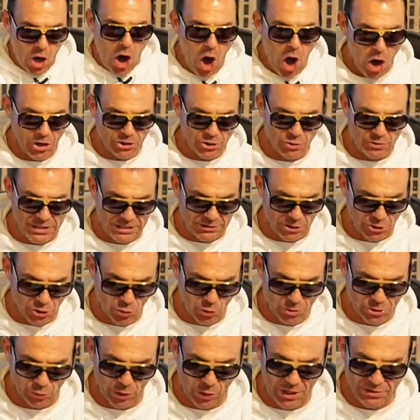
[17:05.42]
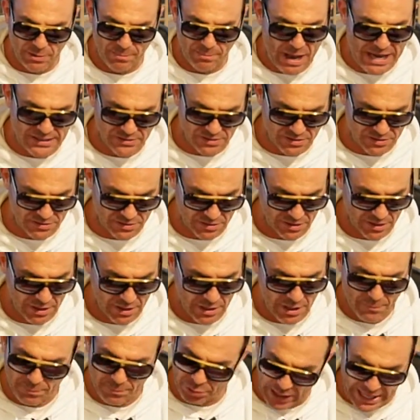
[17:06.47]
All you need to do is run the bases.
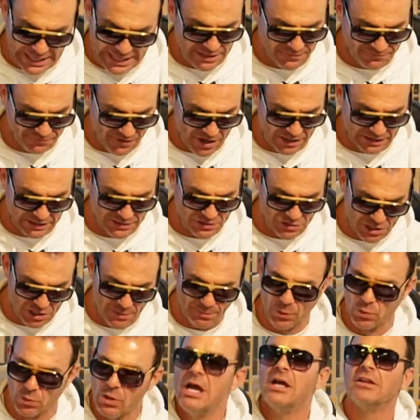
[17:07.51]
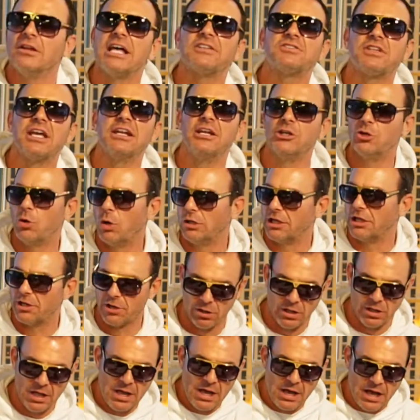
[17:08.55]
Yes, Plain and fucking simple. Let's get into a
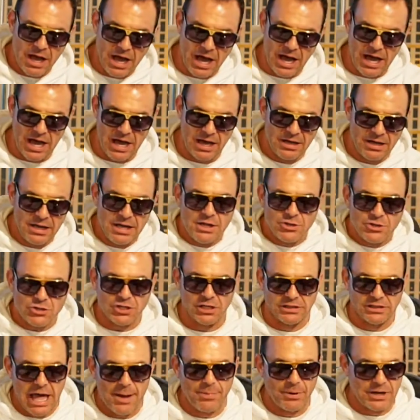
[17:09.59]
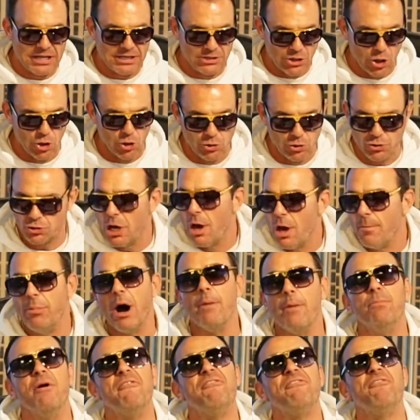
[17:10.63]
little uh, celebrity news.
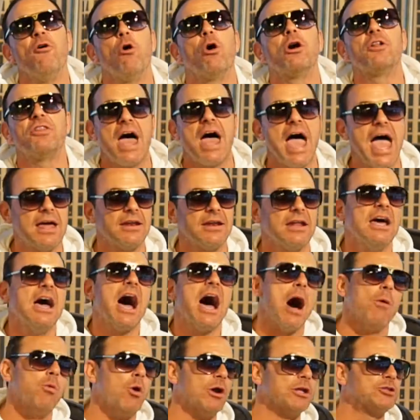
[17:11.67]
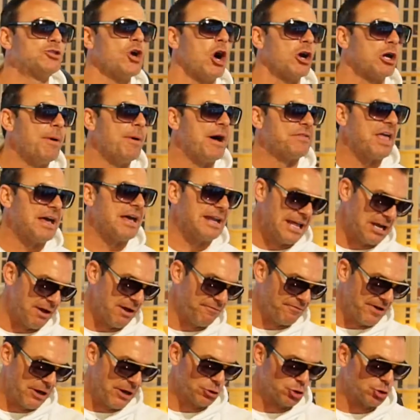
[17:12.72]
But before that, I want to talk about that
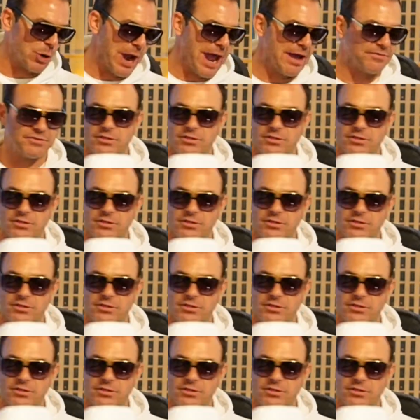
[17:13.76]
NFL draft.